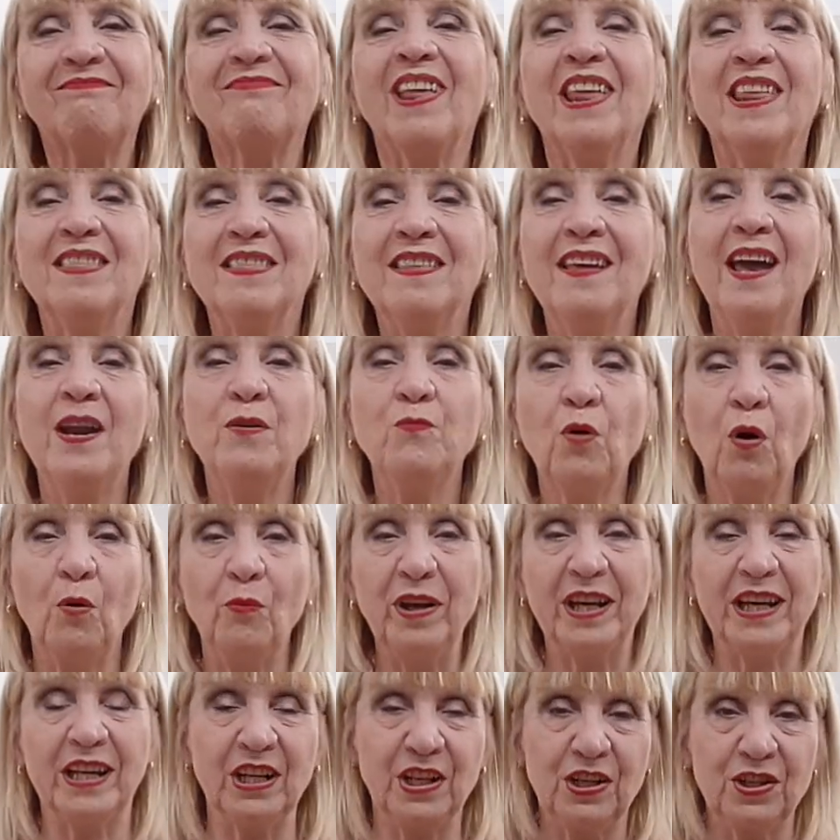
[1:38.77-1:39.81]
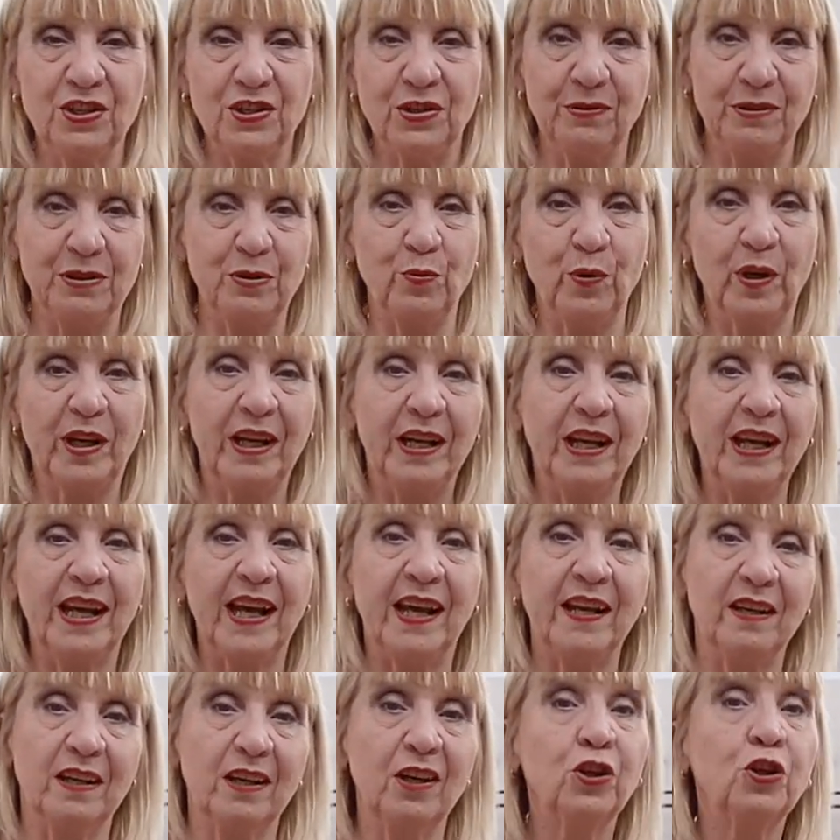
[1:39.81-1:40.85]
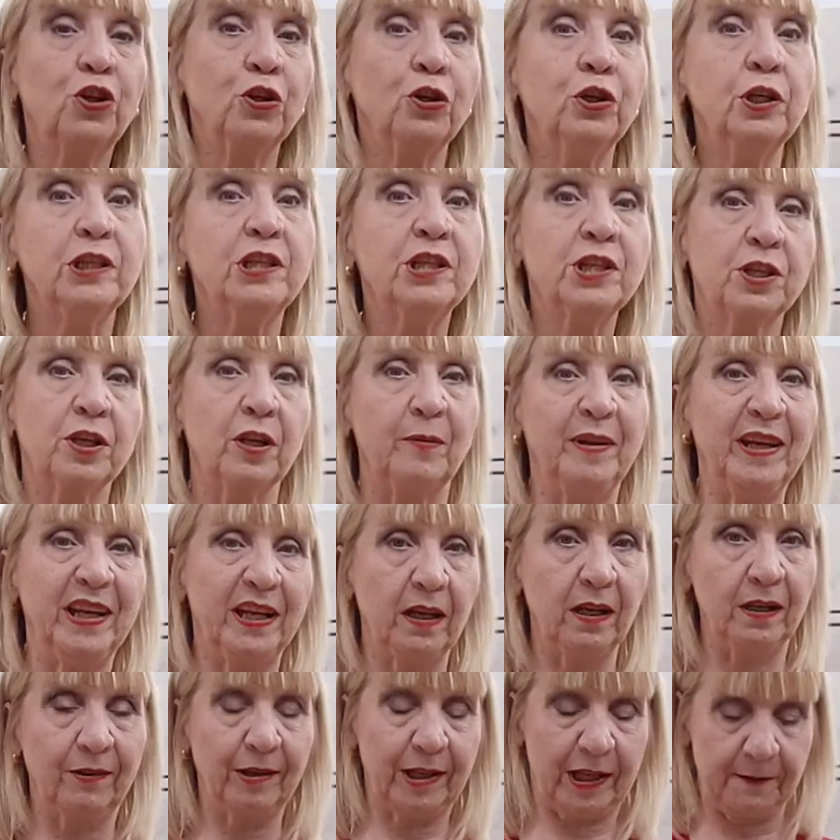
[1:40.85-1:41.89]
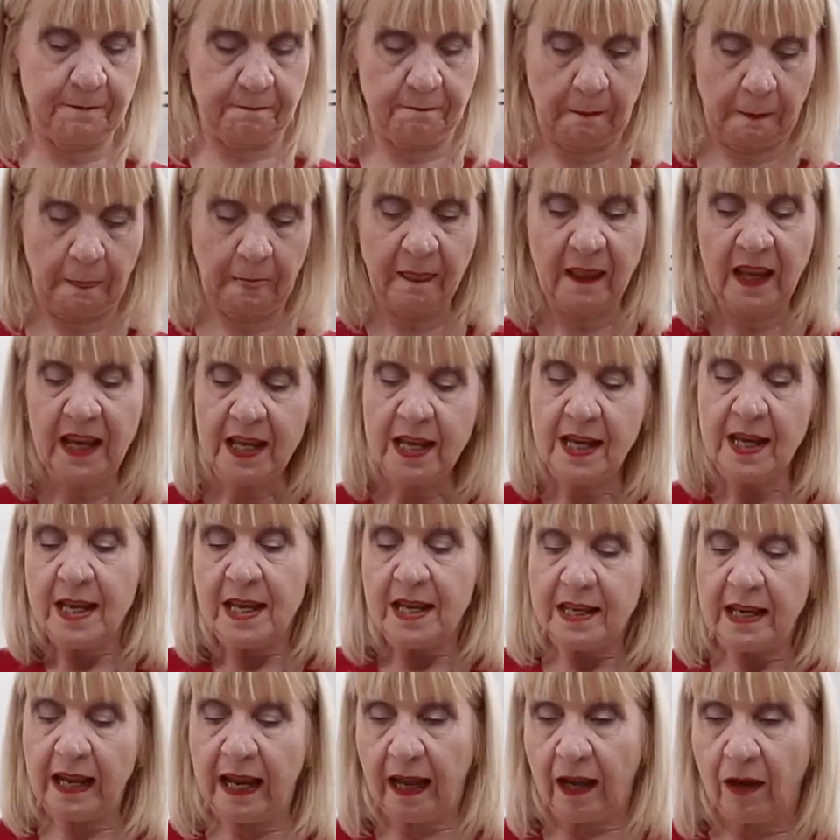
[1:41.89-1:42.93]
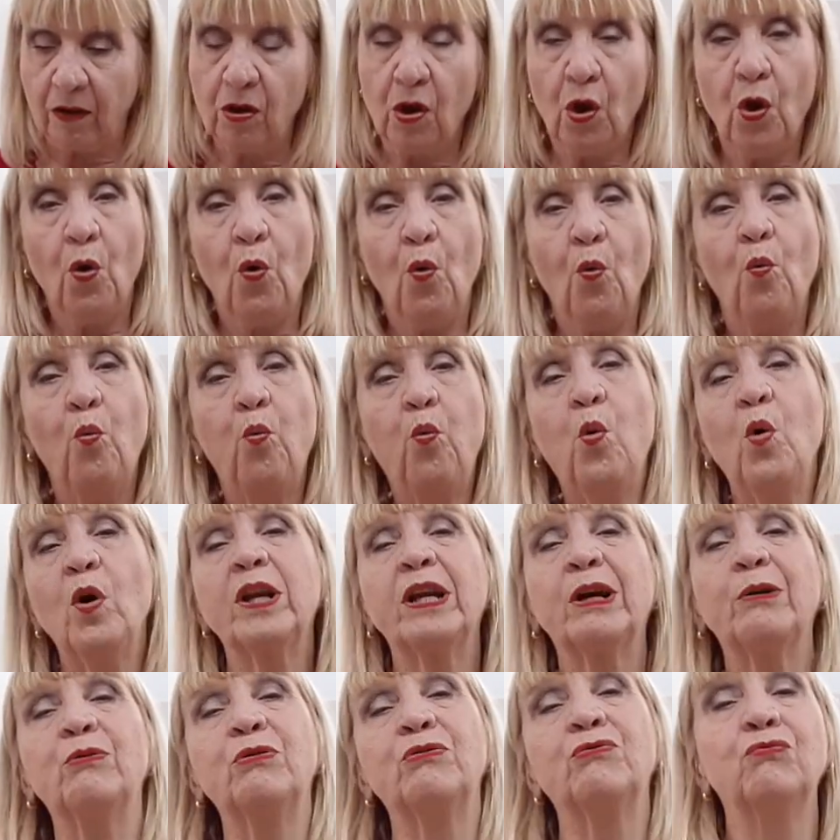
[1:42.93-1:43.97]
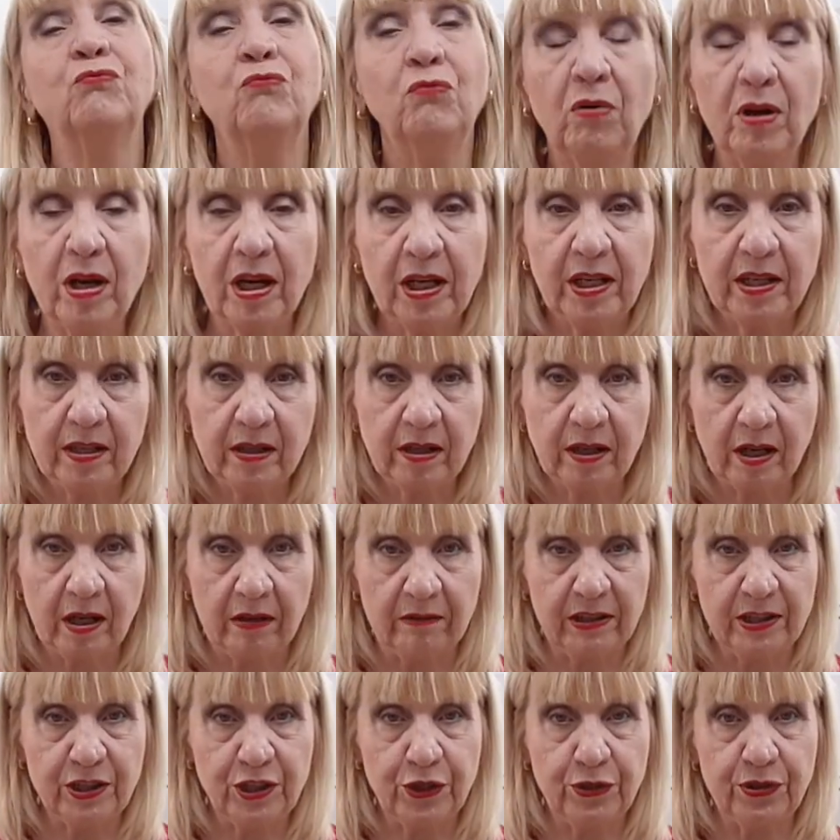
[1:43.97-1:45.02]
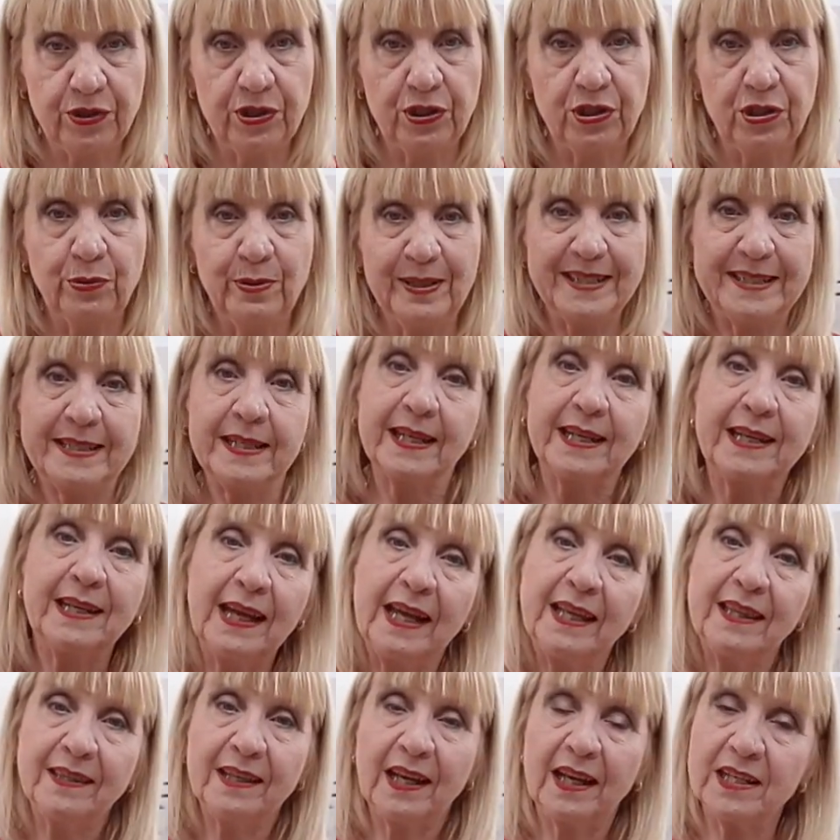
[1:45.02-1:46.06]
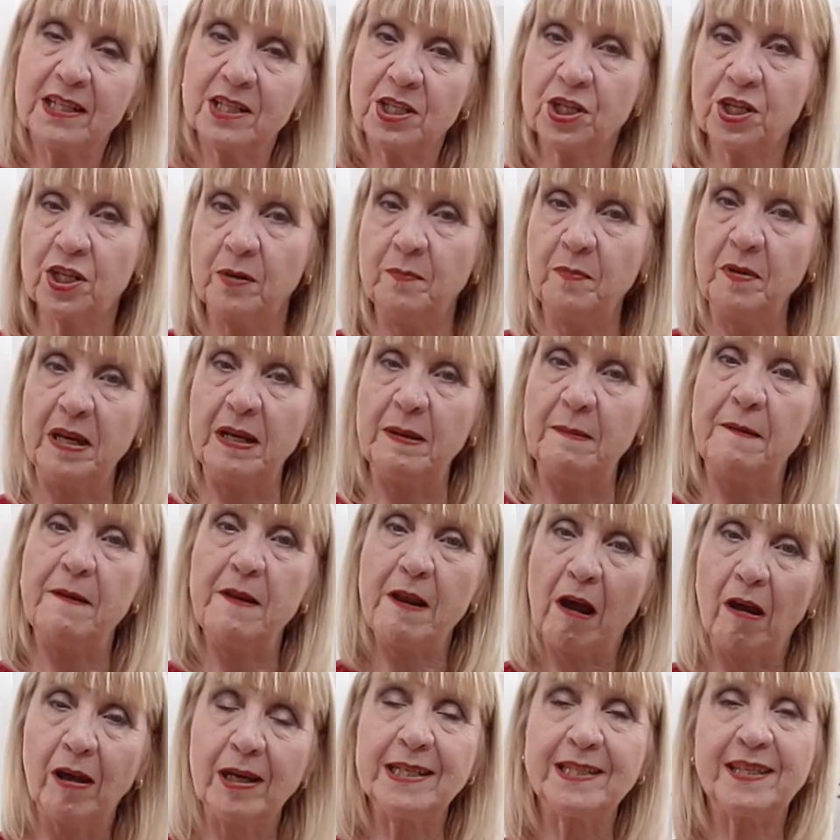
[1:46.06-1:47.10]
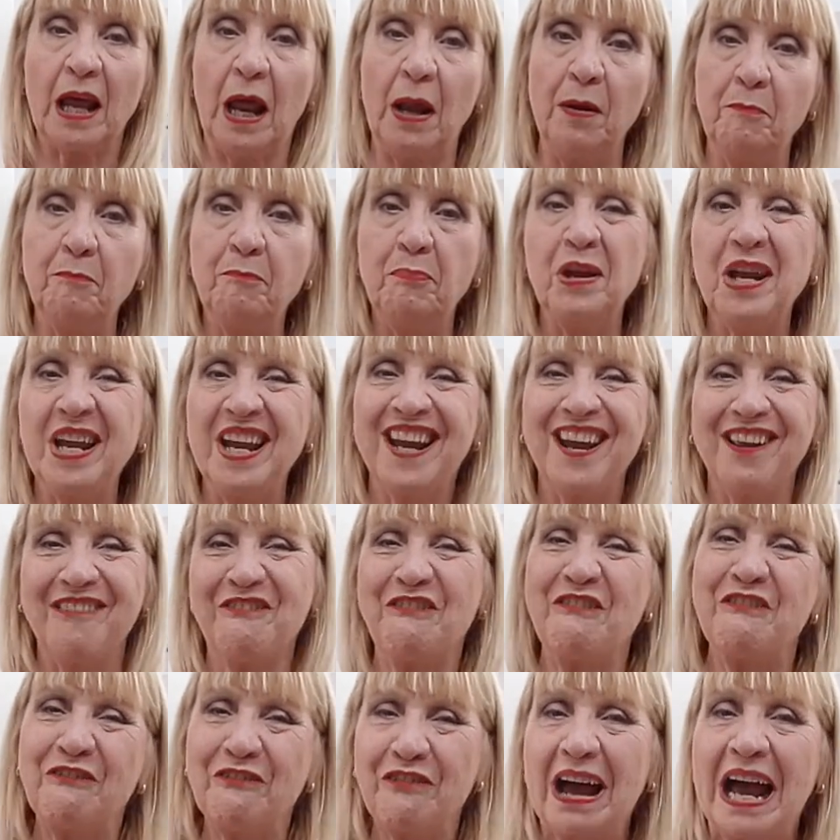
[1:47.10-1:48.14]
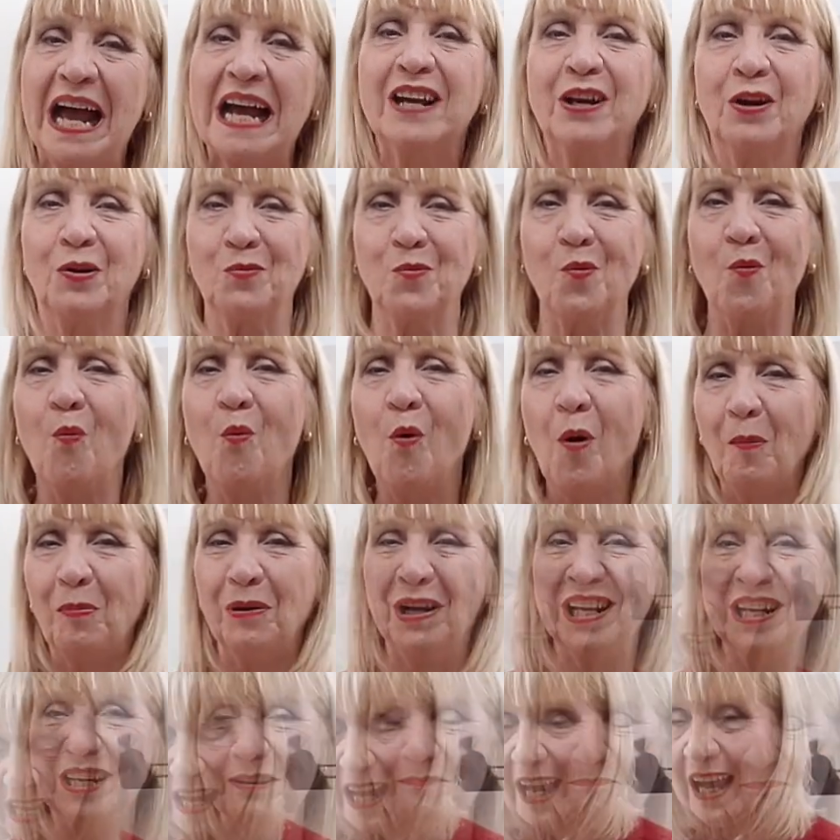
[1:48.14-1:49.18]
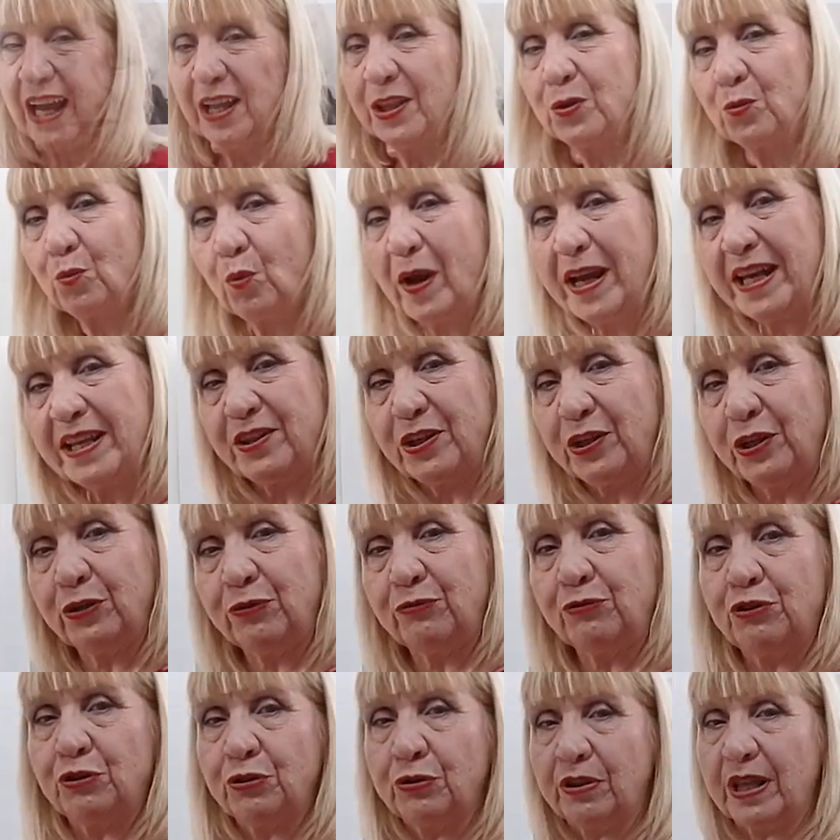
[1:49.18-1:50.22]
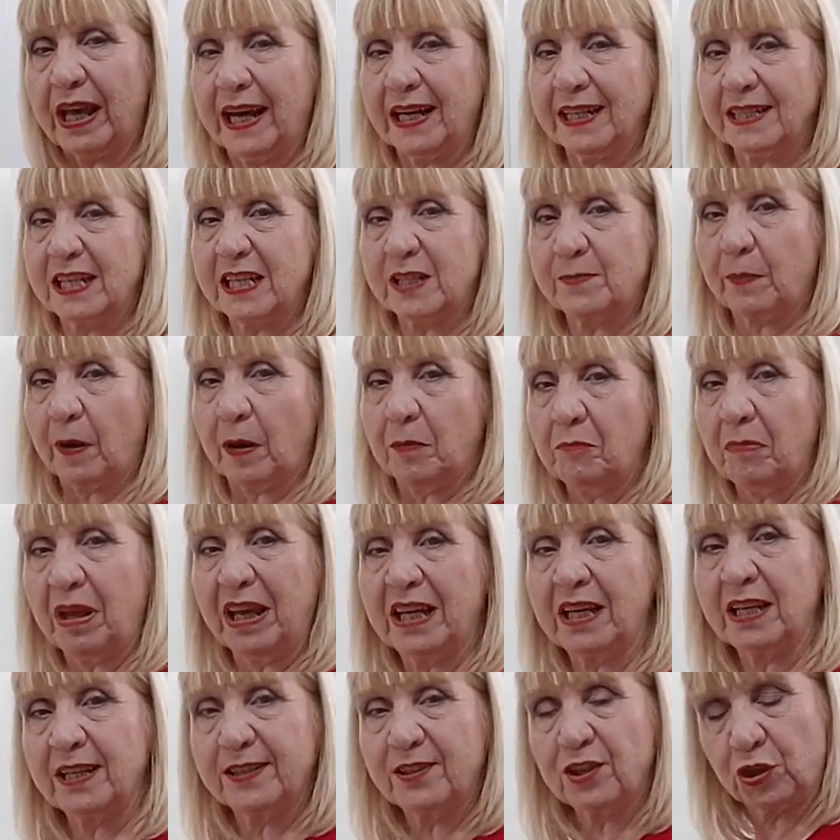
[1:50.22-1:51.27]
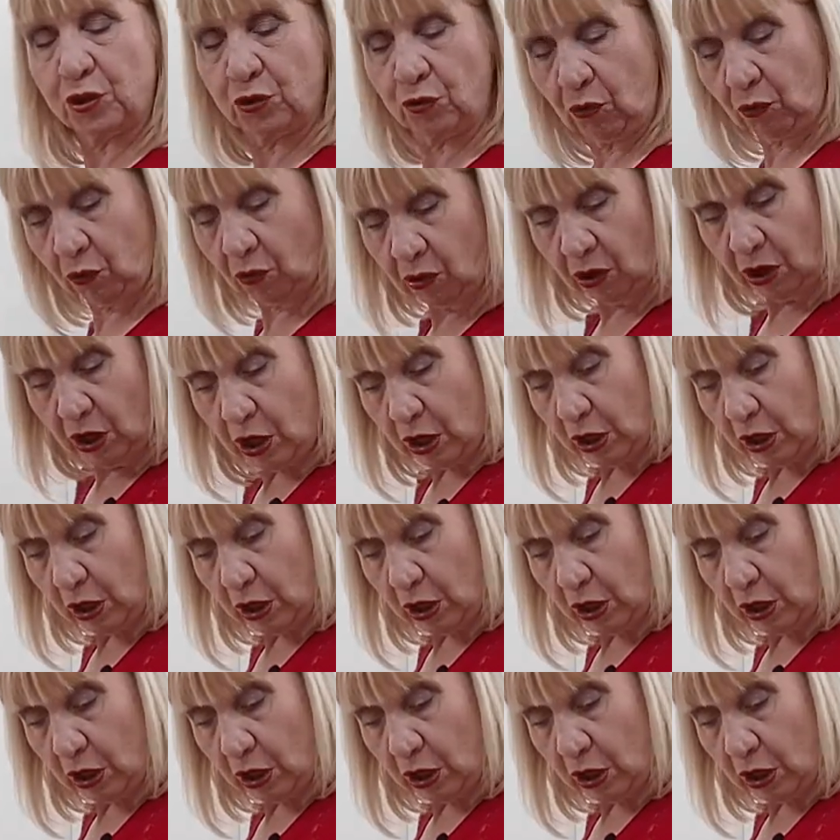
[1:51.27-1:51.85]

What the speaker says: Then what we're going to do is we're going to get a good shimmy going. Now, what I would really encourage you to do is to get that shimmy nice and big and fat and wobbly. And the way that you do that is by making sure